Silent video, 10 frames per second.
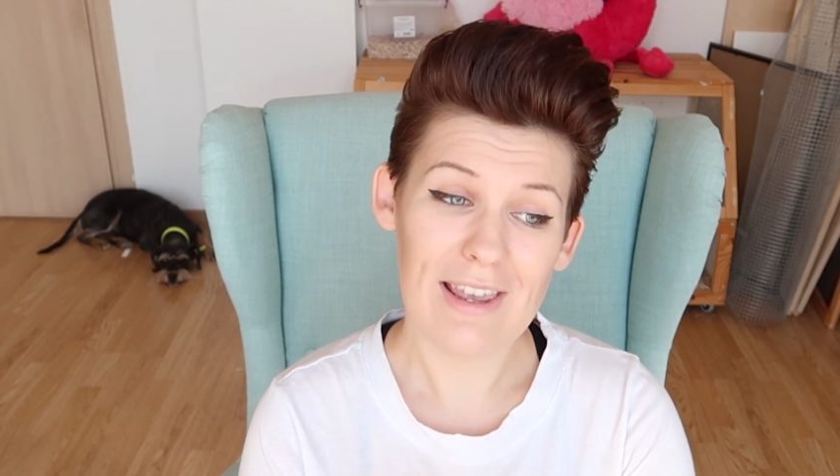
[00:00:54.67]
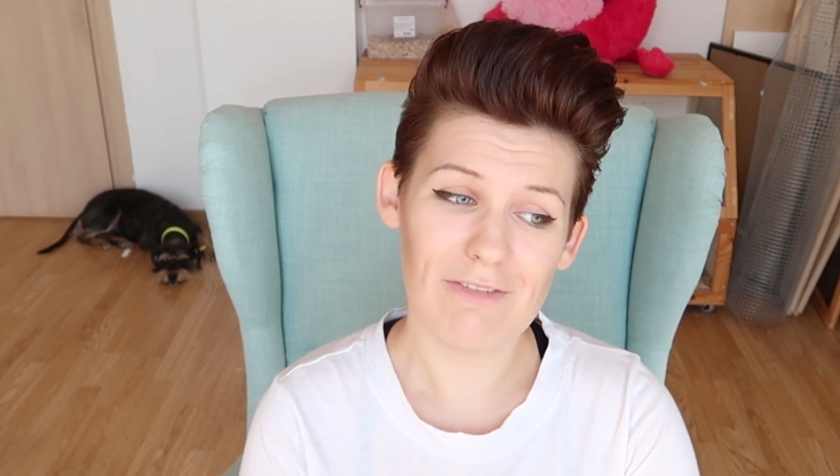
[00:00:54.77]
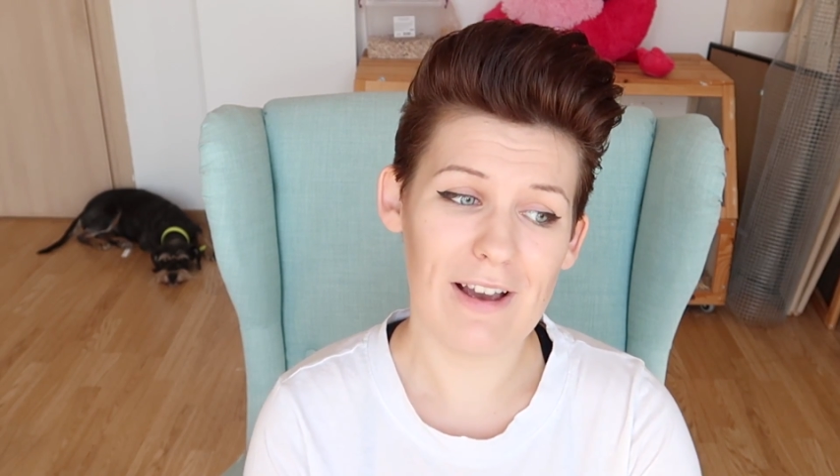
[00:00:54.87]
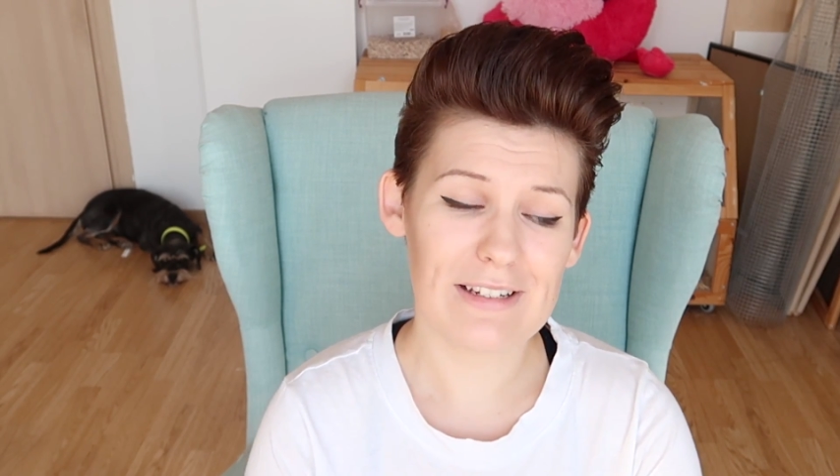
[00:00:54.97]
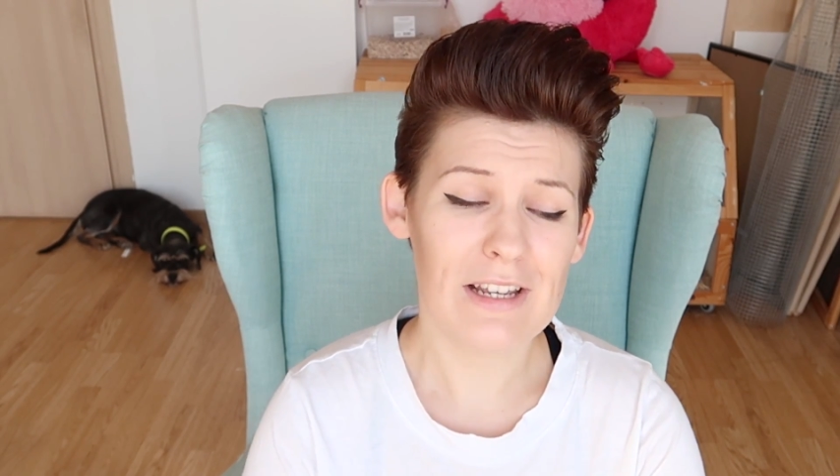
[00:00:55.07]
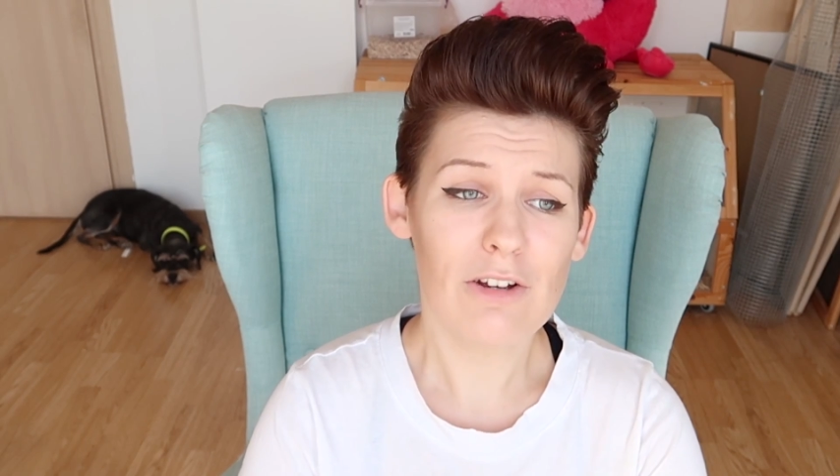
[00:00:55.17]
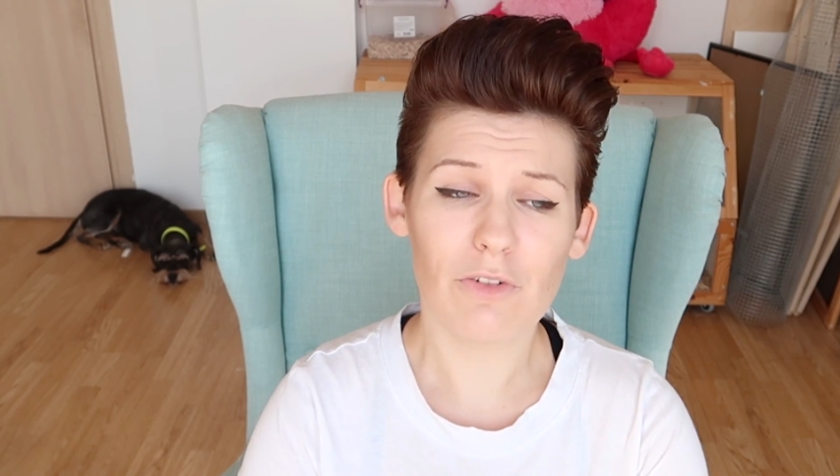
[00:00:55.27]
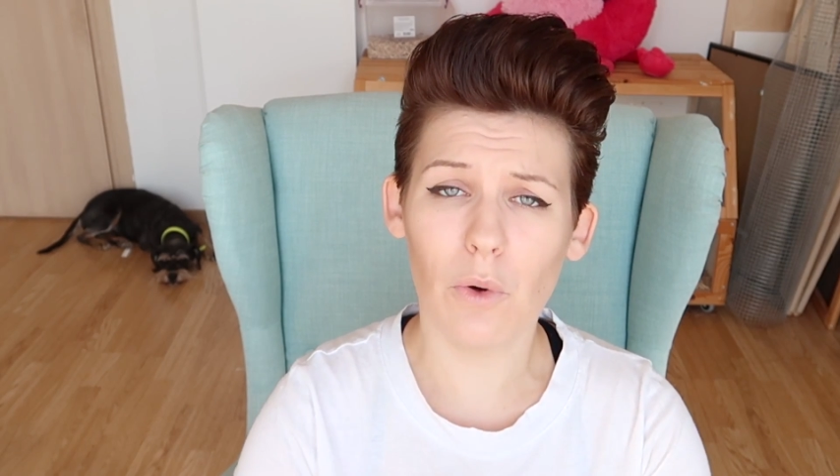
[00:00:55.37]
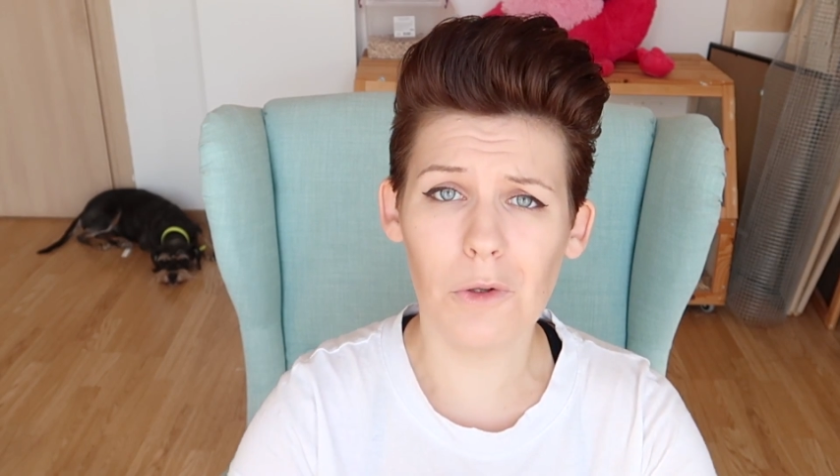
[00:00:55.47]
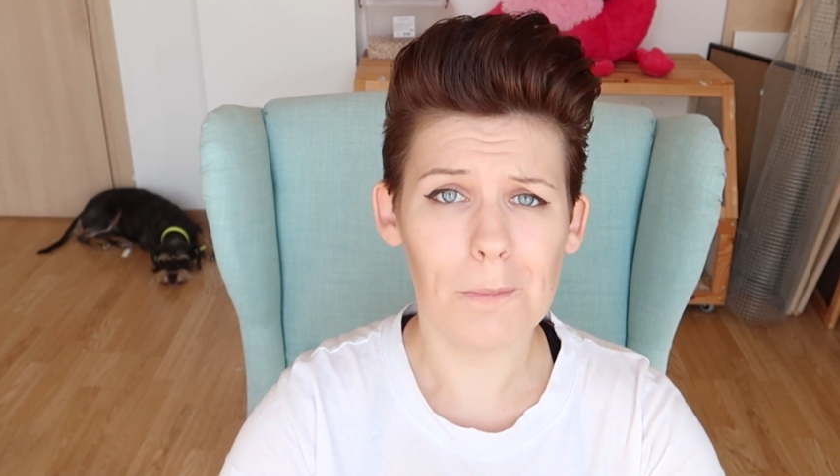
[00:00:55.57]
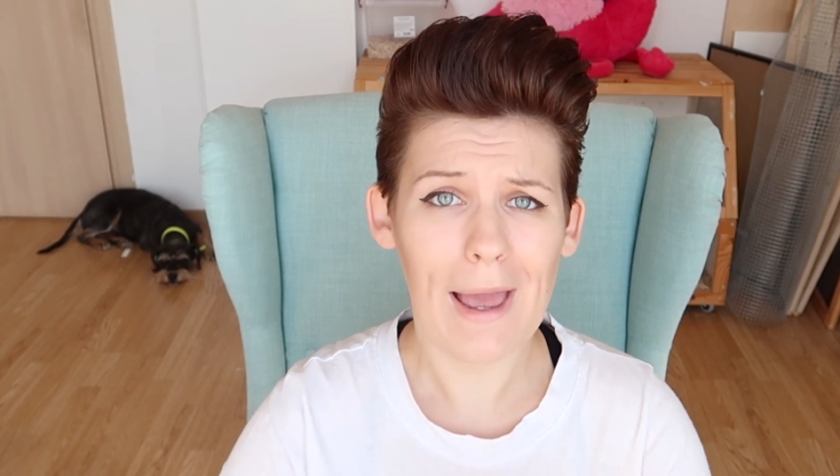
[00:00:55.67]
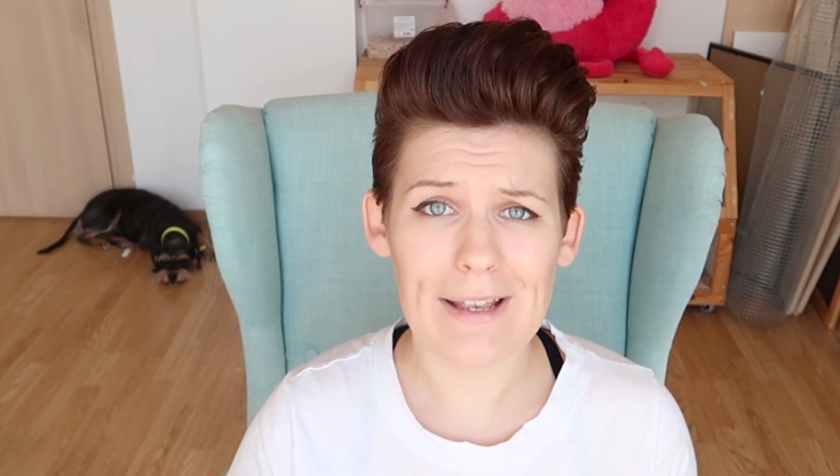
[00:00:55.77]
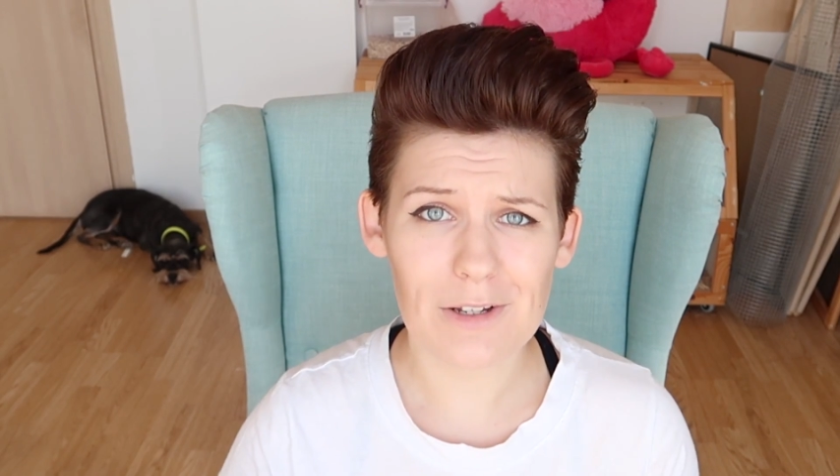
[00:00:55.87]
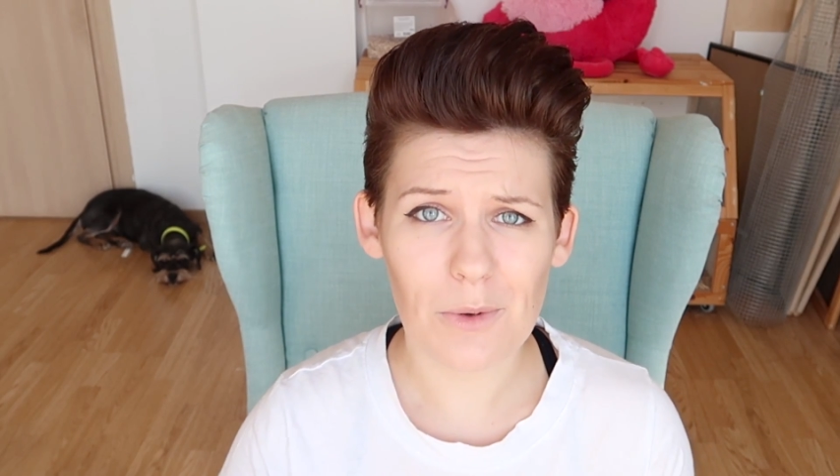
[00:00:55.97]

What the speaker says: in fact, for all pet